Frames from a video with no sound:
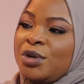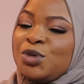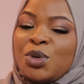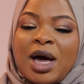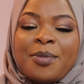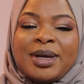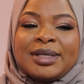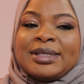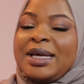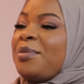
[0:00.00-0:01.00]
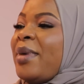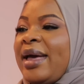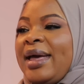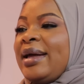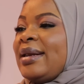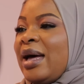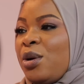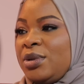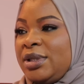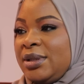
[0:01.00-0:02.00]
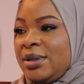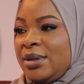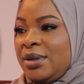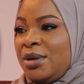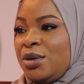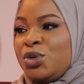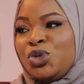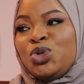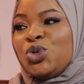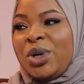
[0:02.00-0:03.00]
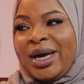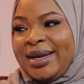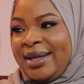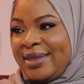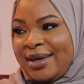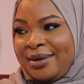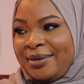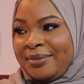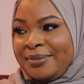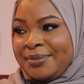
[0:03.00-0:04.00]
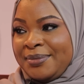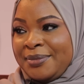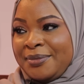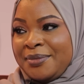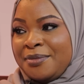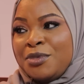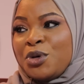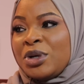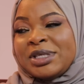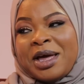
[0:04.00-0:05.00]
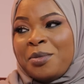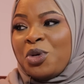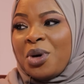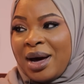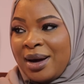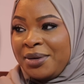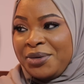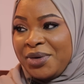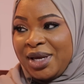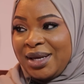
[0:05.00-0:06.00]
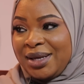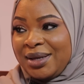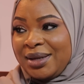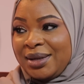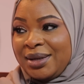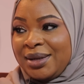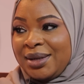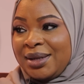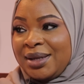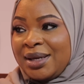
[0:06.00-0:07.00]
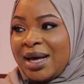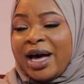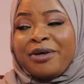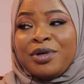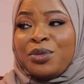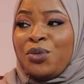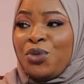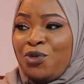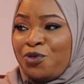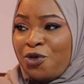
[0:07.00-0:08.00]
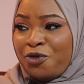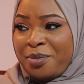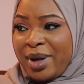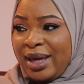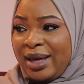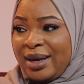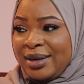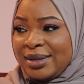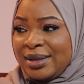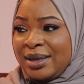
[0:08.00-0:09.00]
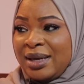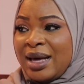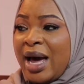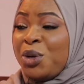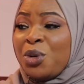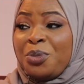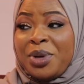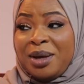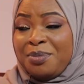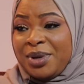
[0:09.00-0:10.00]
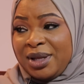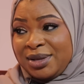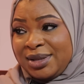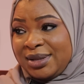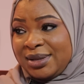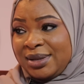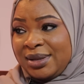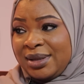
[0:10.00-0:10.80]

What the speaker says: to come and stick my head out to do anything because I am not hungry. I have a roof over my head. I don't pay bills.